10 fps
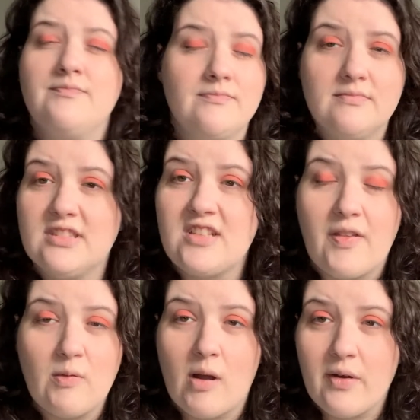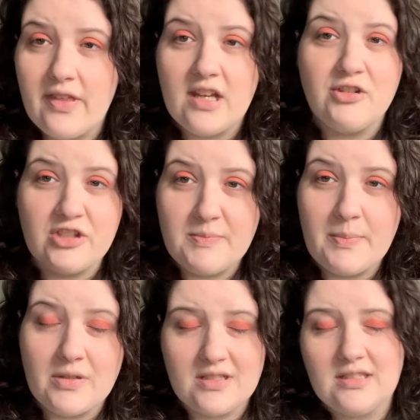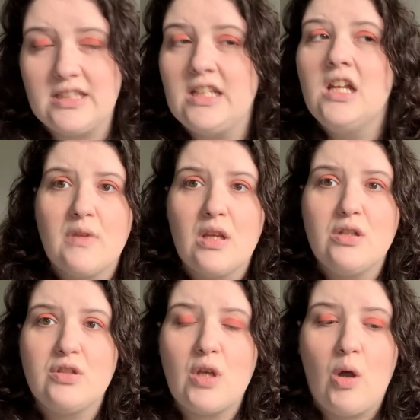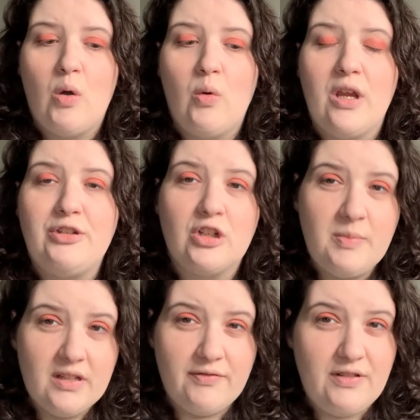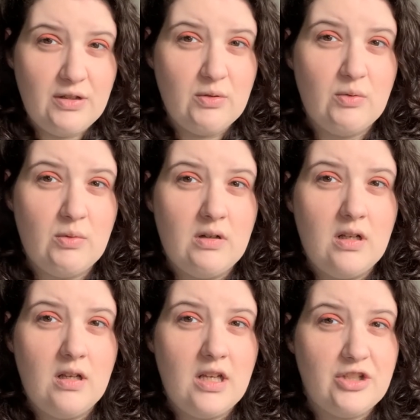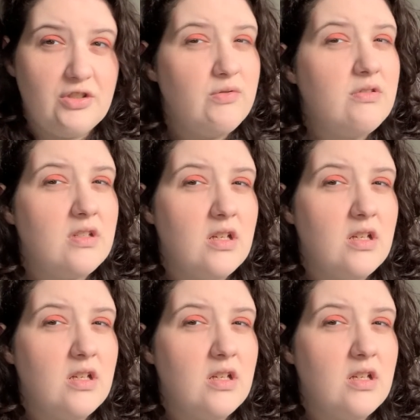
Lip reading: There's nothing wrong with it, it's just me personally. So it took me a few issues,